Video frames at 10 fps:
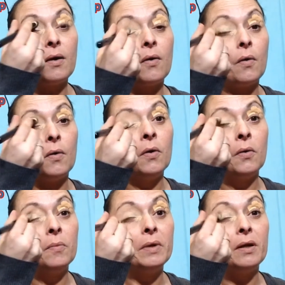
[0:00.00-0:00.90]

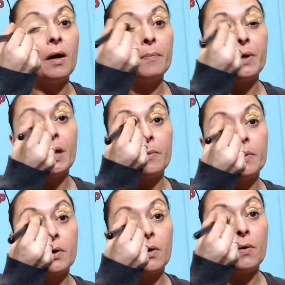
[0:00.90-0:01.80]
home and not be able
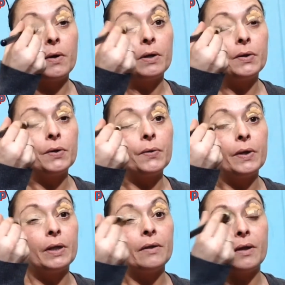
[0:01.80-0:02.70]
to go and do
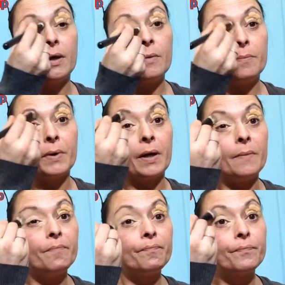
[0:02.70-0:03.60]
anything,
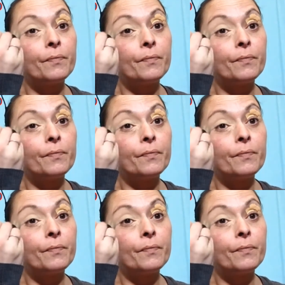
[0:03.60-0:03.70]
but